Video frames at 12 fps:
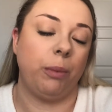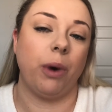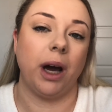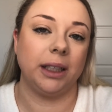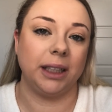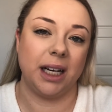but
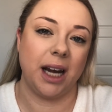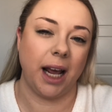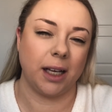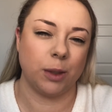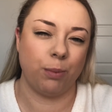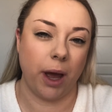I didn't
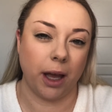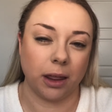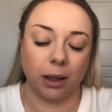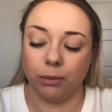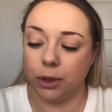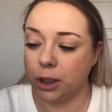expect
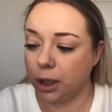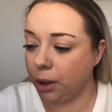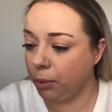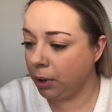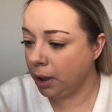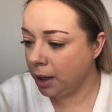them
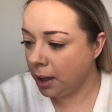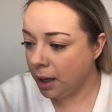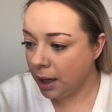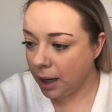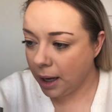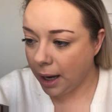to.
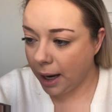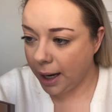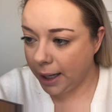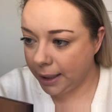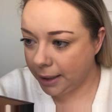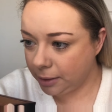
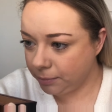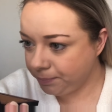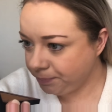I